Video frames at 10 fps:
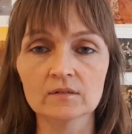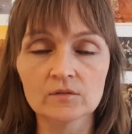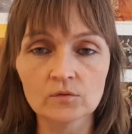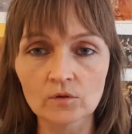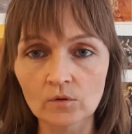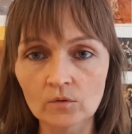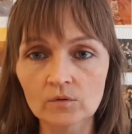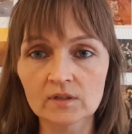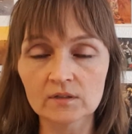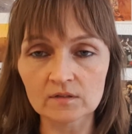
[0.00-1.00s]

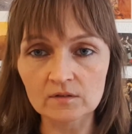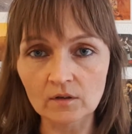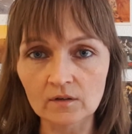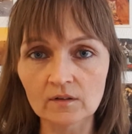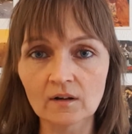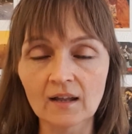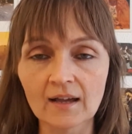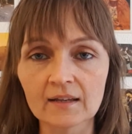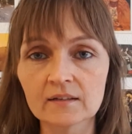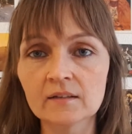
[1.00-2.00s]
it doesn't
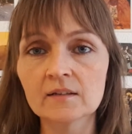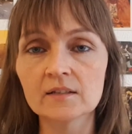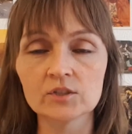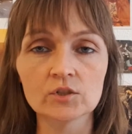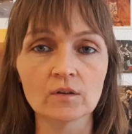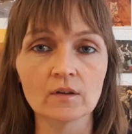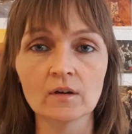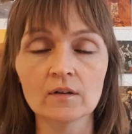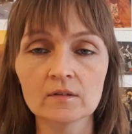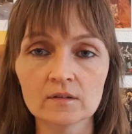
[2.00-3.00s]
underline each
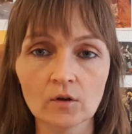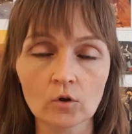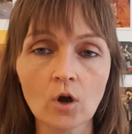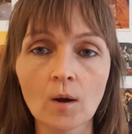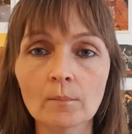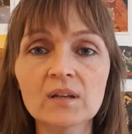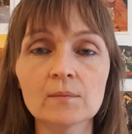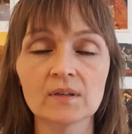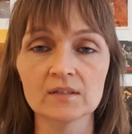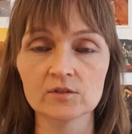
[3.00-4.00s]
other or
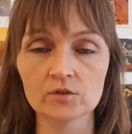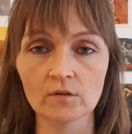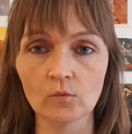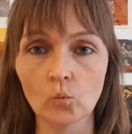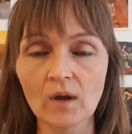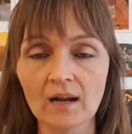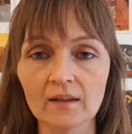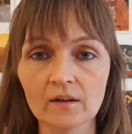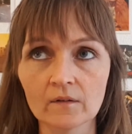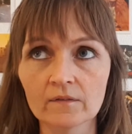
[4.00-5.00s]
complement each other well
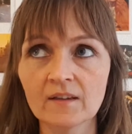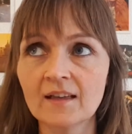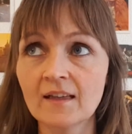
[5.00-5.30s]
enough.